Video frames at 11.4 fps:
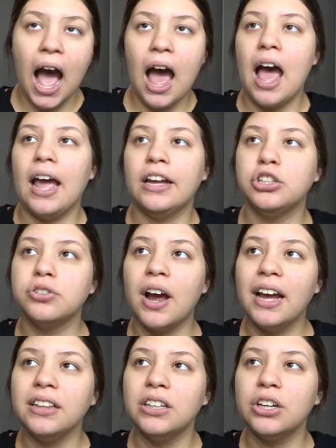I
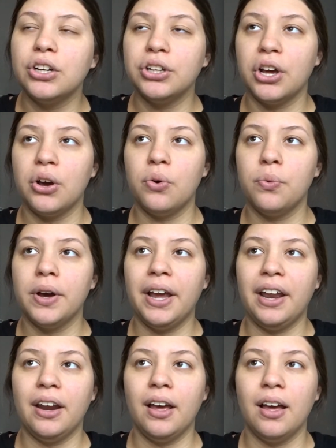tried the glow
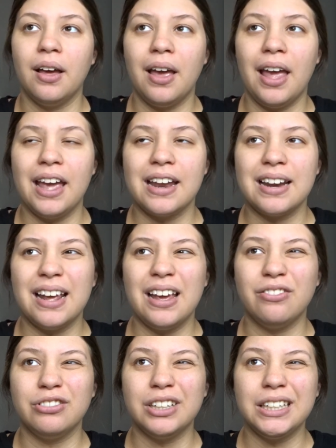one and
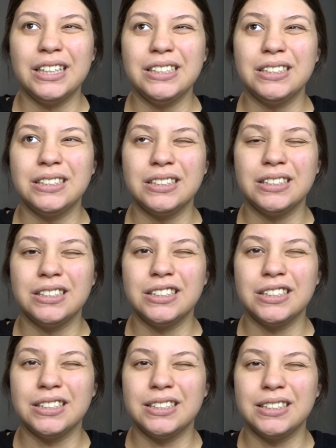it really
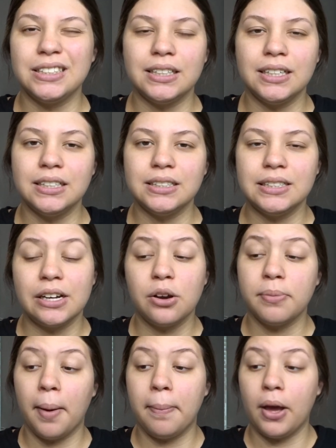just didn't tickle
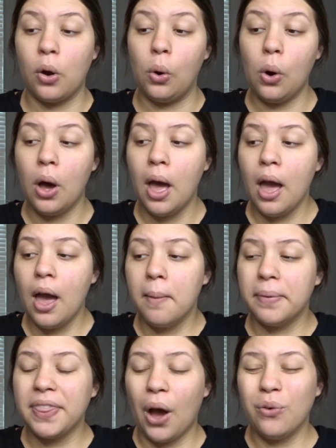my pickle,
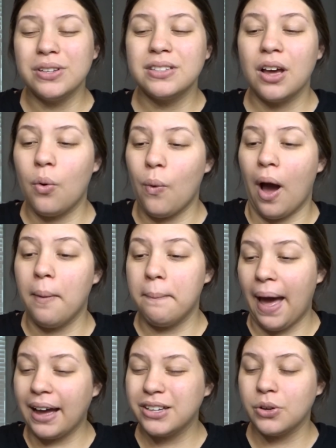but that was a while
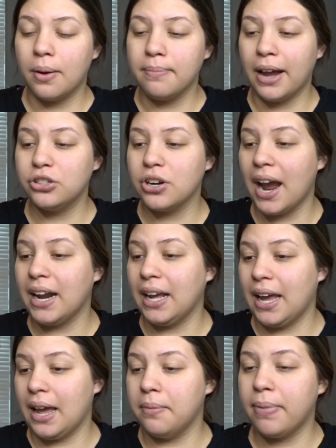back, so I might try it
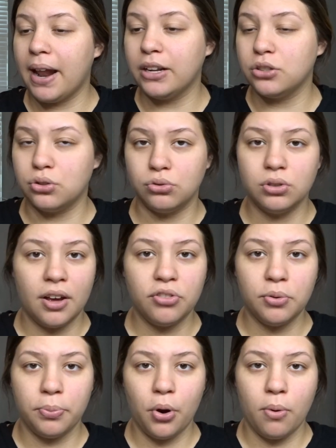again. But I do love
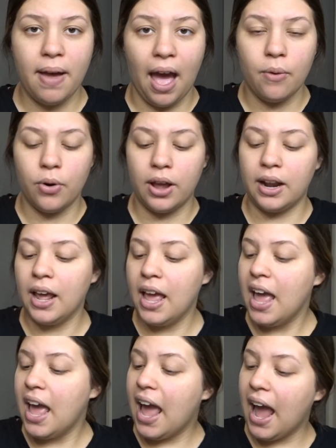the Pro Matte one,
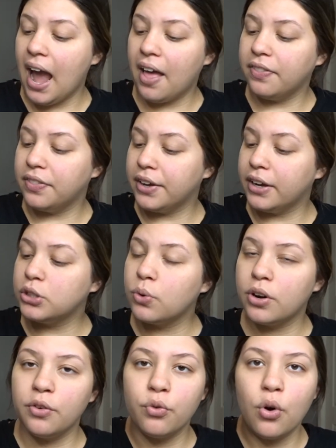and the
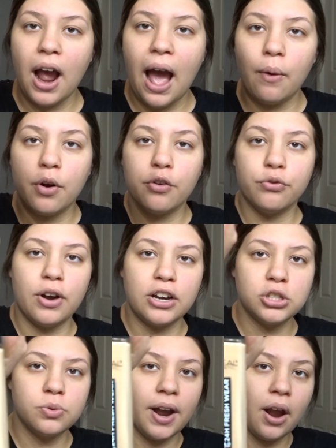24-hour
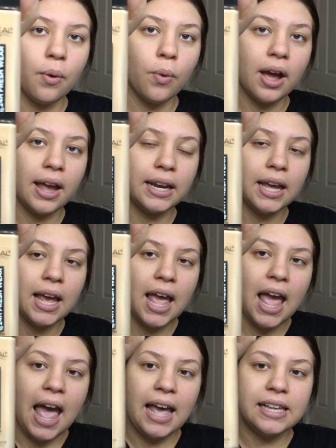Fresh Wear one
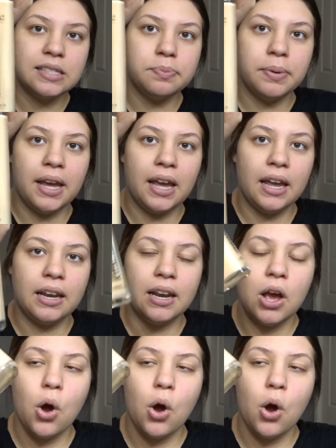has been